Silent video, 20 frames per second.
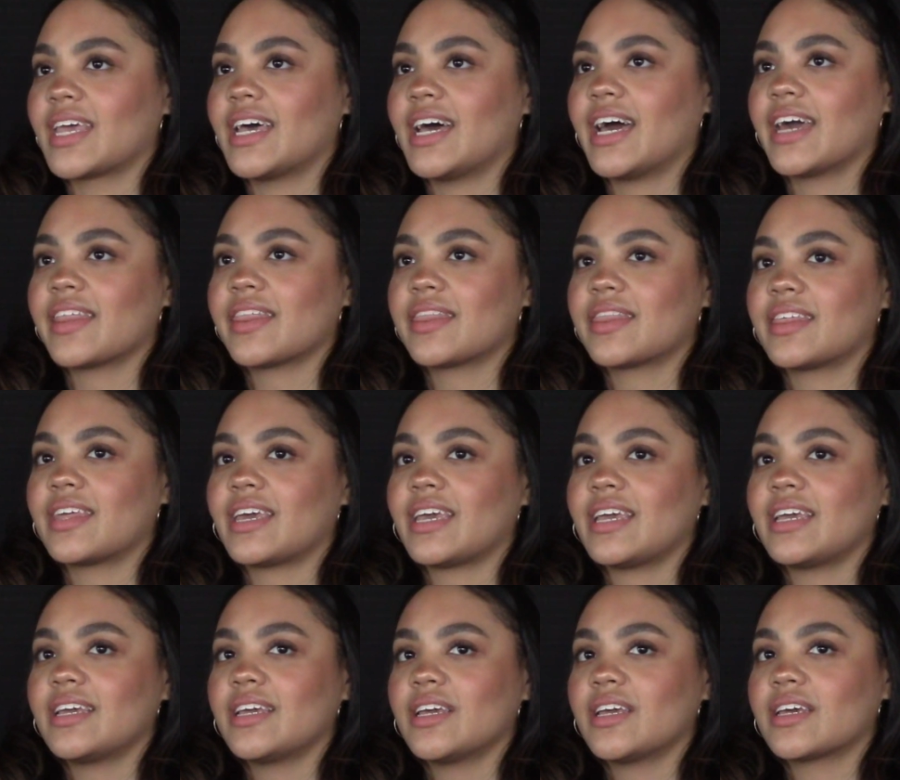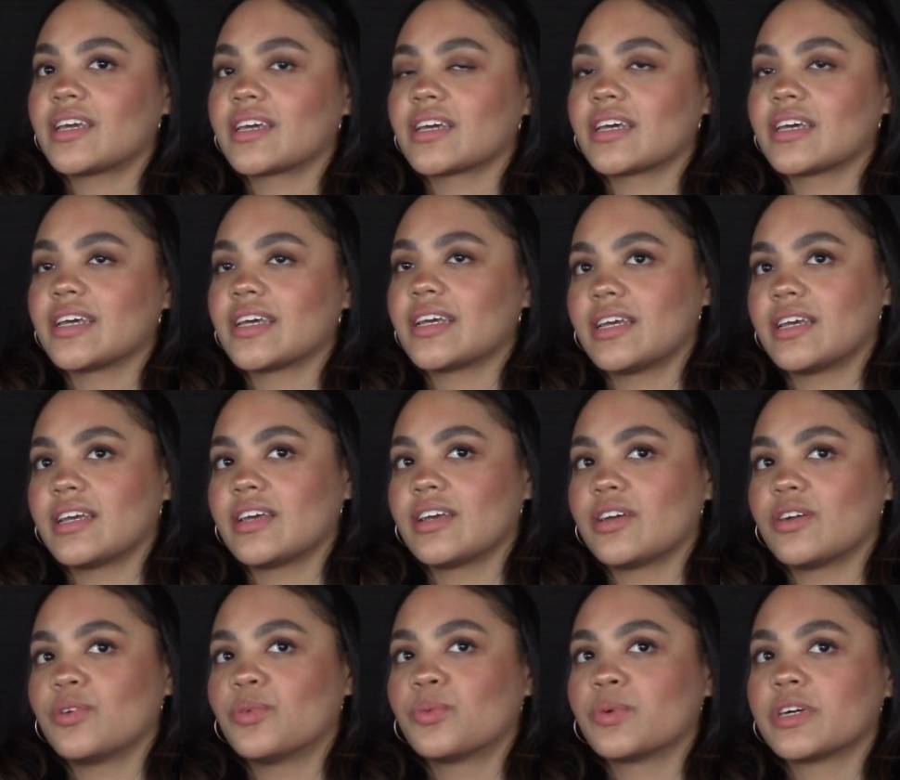I think
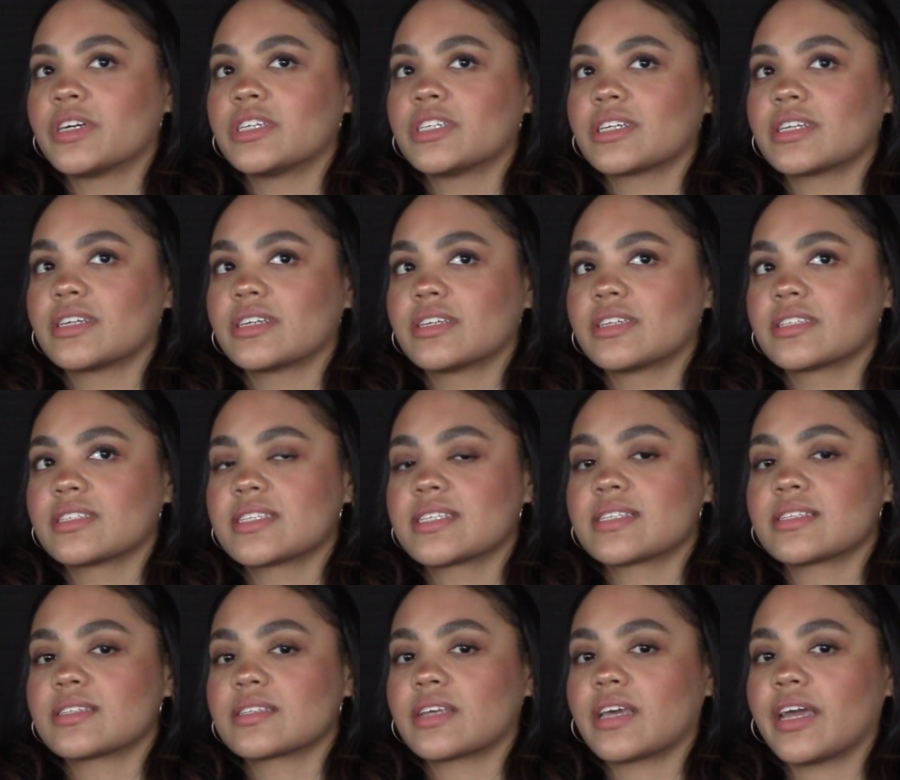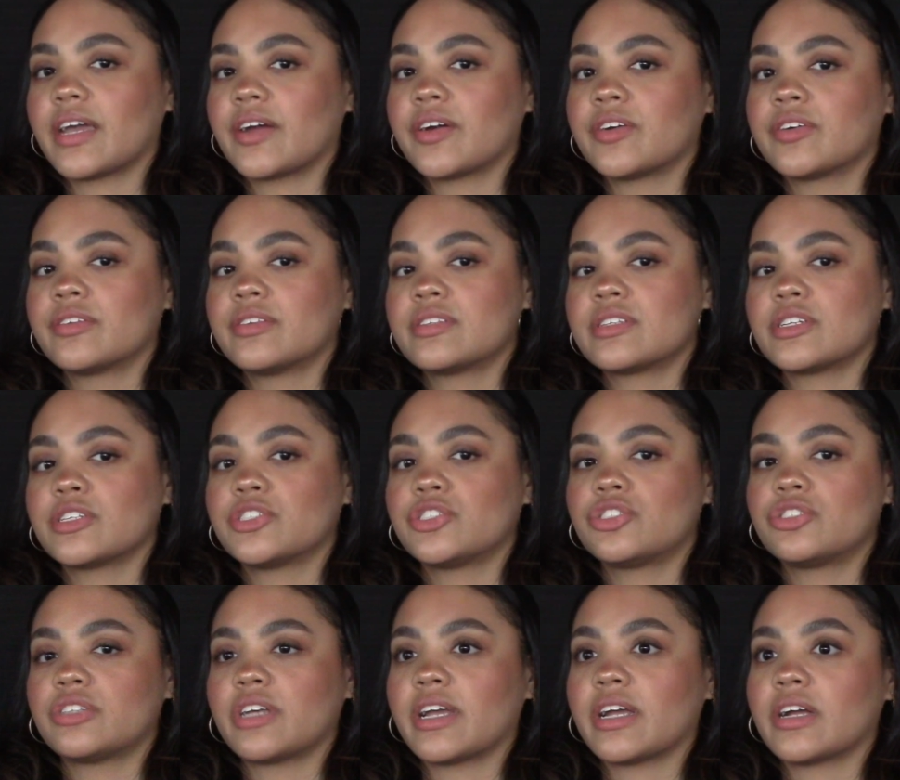we're scared to
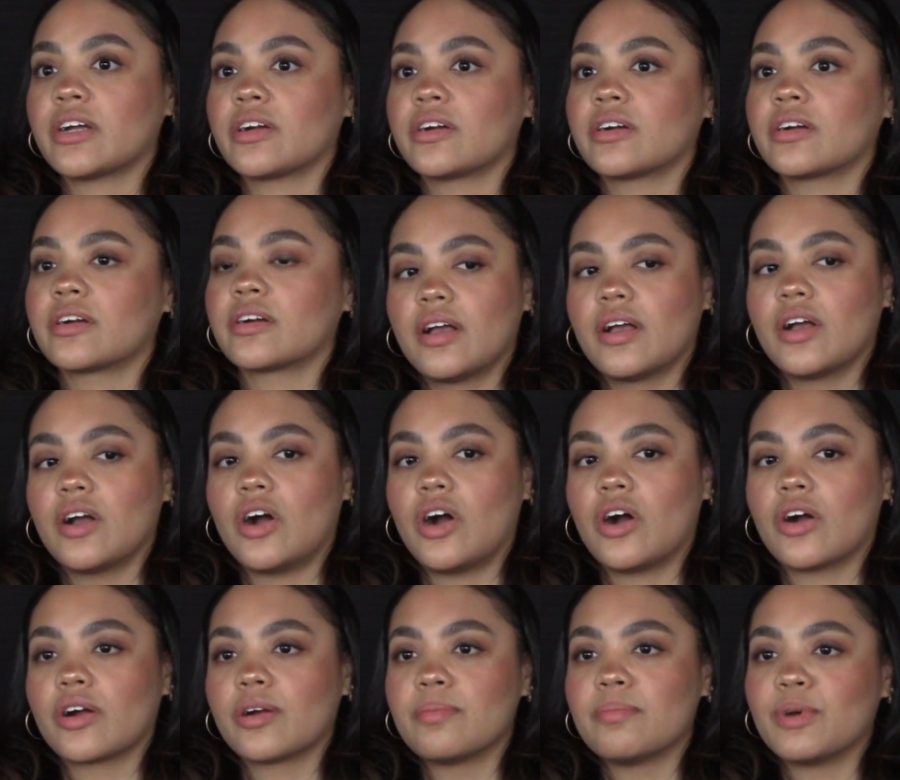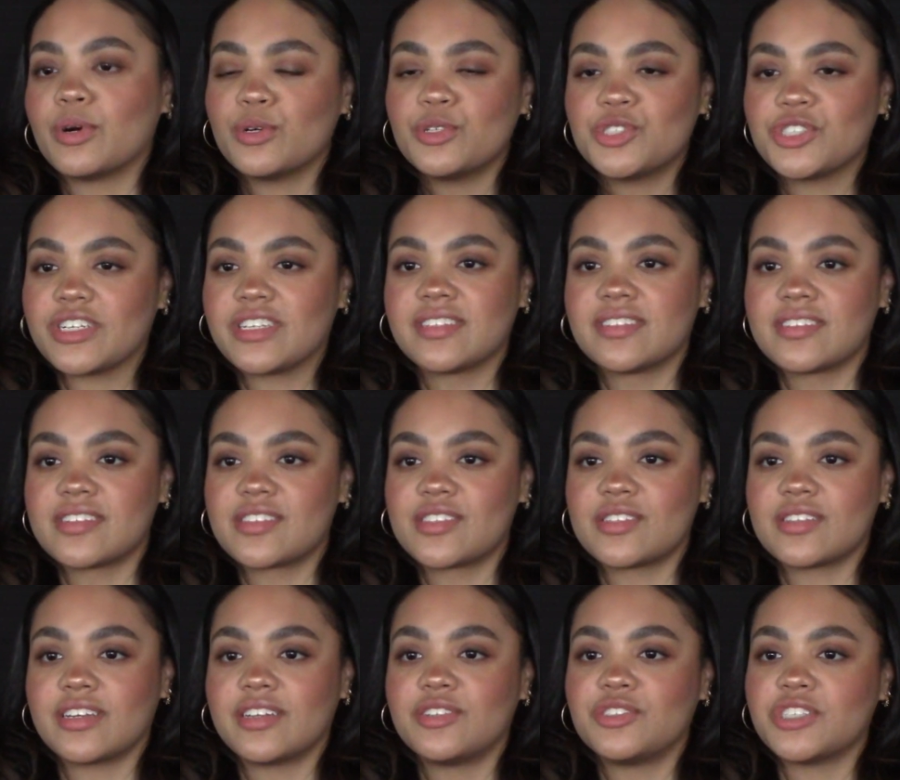share our
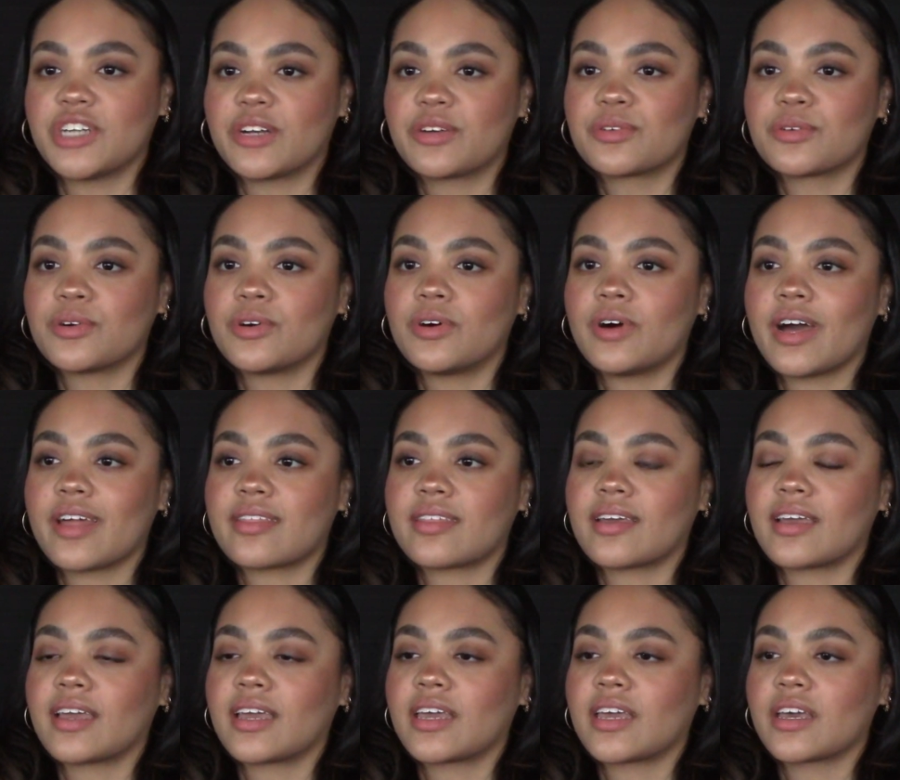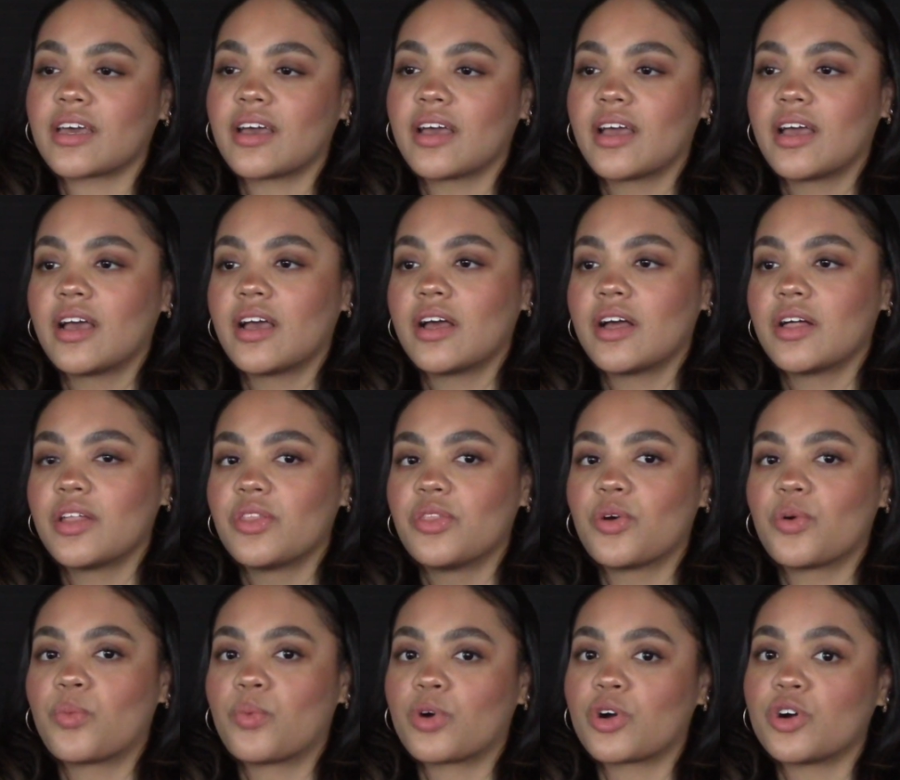emotions in general. I think
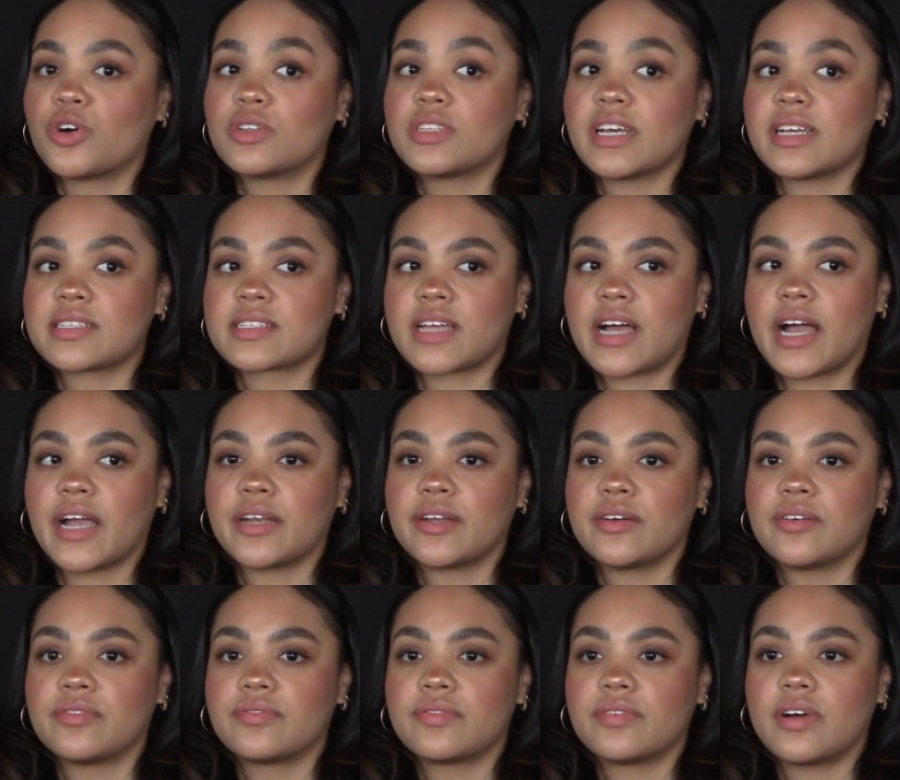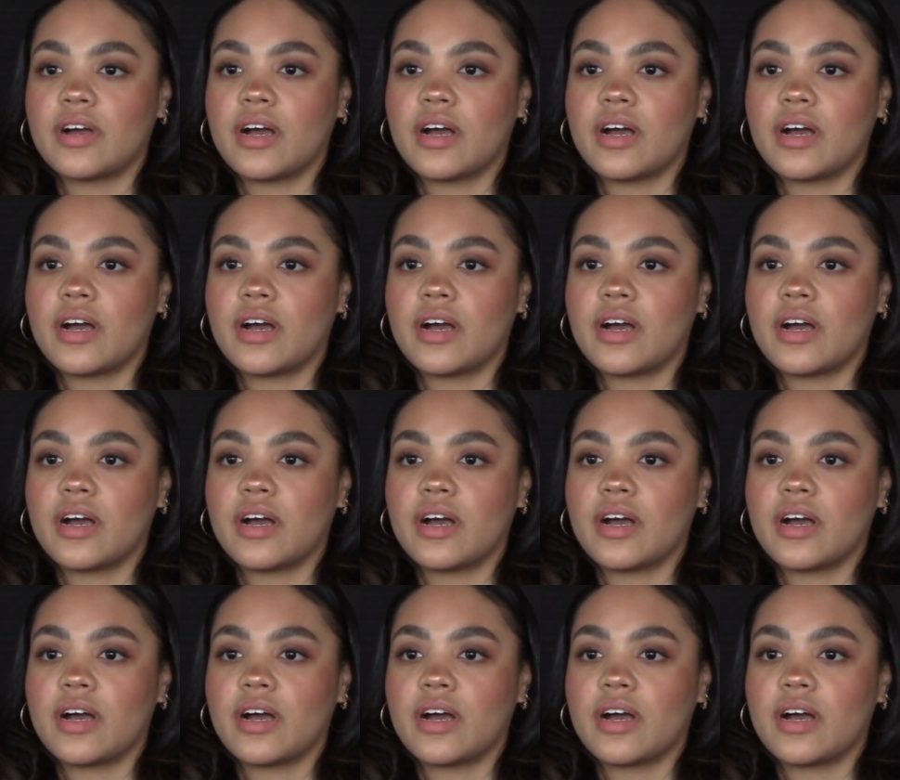the world has kind of